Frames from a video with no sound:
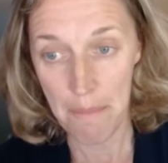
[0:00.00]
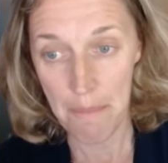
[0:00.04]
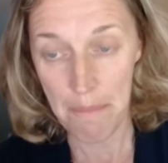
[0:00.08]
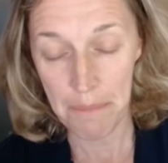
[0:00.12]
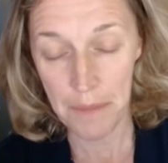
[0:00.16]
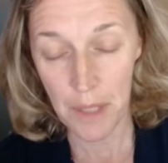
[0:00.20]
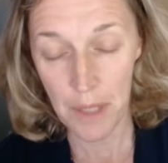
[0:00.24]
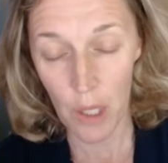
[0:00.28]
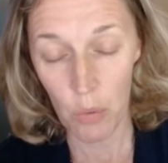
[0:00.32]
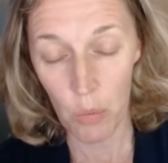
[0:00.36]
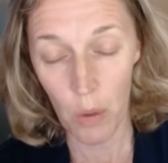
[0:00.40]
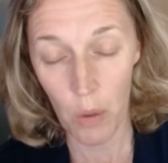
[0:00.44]

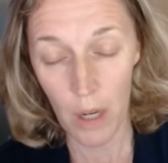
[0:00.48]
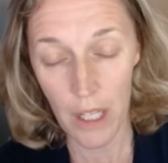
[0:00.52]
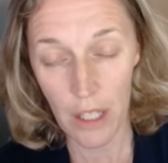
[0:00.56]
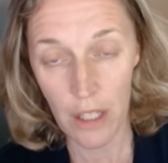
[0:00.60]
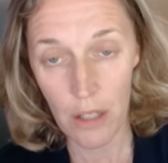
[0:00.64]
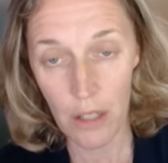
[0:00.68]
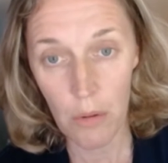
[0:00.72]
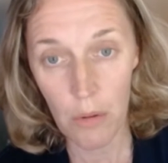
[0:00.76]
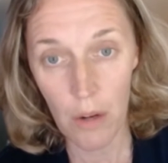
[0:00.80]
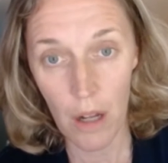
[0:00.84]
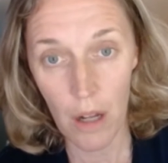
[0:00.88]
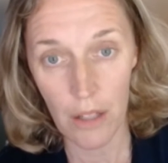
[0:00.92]
what
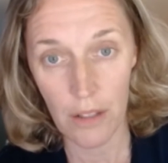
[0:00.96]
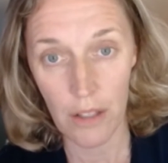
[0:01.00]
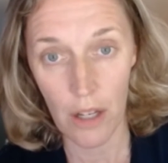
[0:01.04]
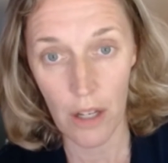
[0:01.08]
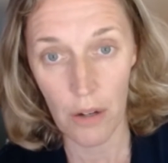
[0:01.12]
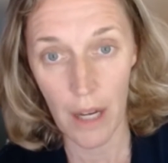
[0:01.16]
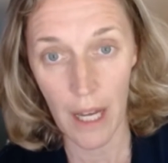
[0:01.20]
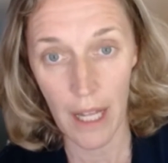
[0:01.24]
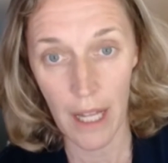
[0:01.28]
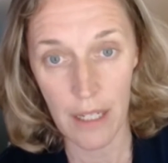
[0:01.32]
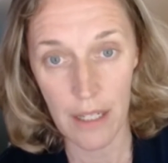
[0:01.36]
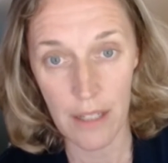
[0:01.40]
you all know
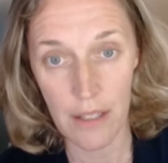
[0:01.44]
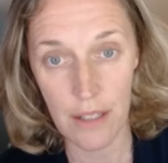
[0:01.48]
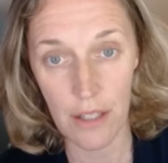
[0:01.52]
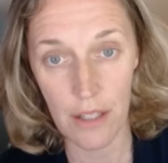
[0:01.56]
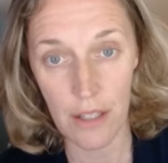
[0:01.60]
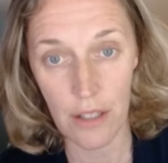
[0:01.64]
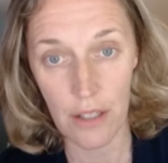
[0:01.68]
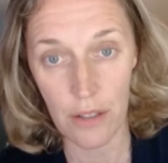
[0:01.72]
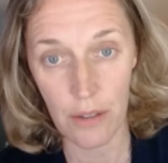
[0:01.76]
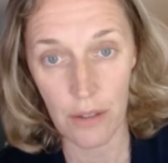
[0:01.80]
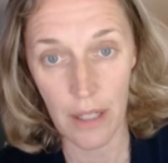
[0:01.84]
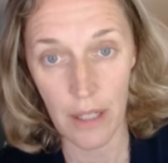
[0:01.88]
how to
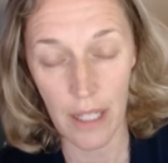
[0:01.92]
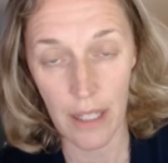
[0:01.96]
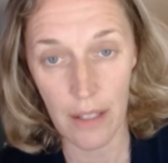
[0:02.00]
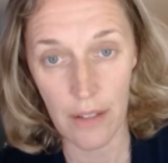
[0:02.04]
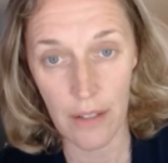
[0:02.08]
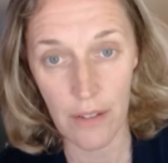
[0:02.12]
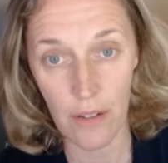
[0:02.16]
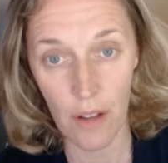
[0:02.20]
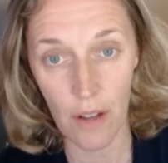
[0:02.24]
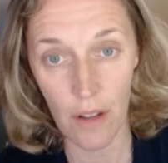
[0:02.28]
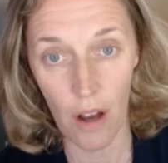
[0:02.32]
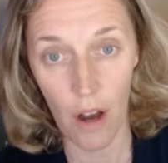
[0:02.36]
do is